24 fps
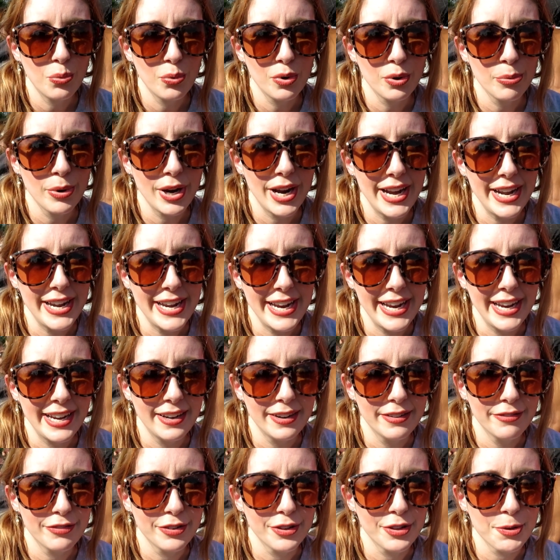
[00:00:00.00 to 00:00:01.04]
we're waiting
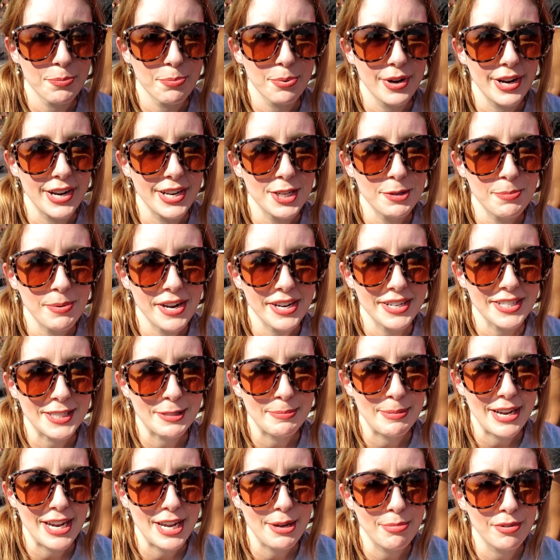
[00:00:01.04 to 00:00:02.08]
for the parade to pass
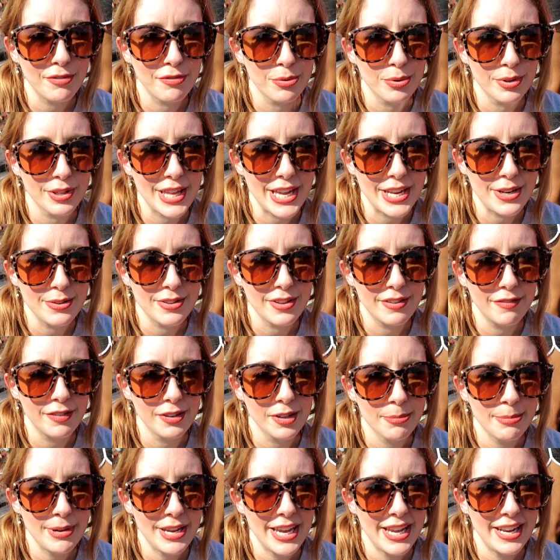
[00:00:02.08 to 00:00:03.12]
by before they do the
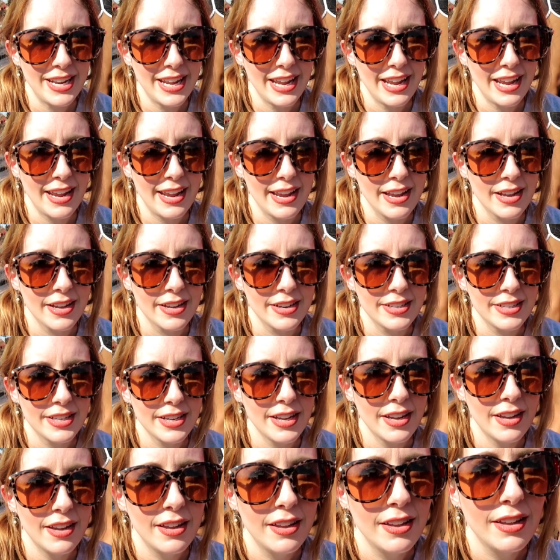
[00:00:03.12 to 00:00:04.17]
filming and
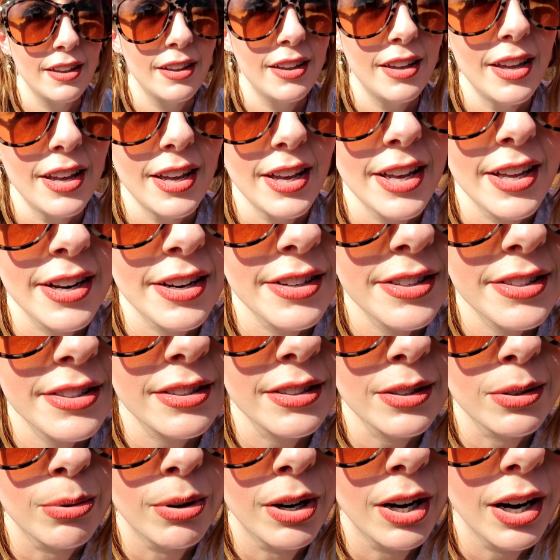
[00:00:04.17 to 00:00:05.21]
it is
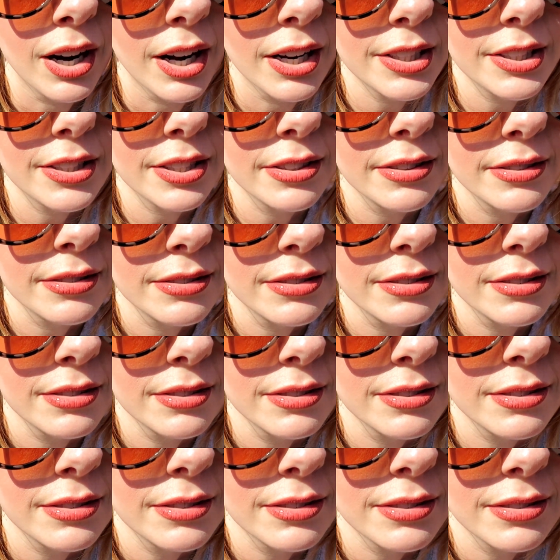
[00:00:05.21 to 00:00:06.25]
so hot.
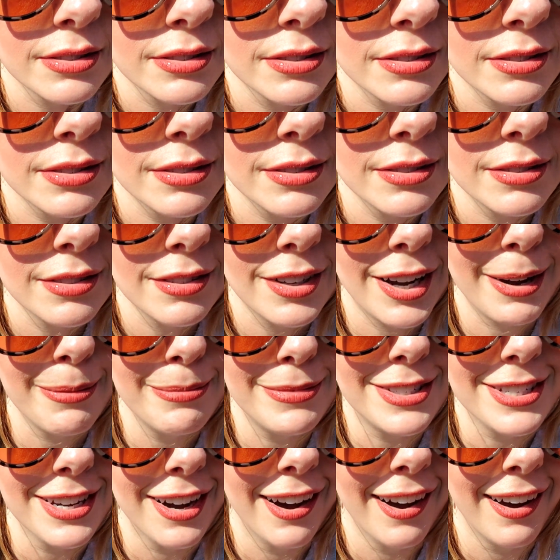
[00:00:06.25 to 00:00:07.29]

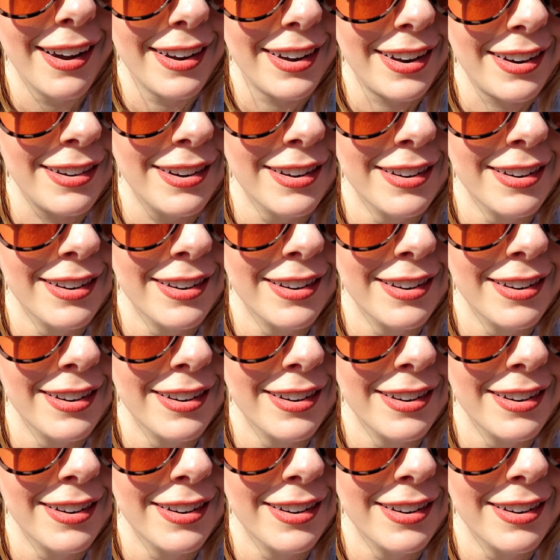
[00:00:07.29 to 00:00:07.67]
I'm dying.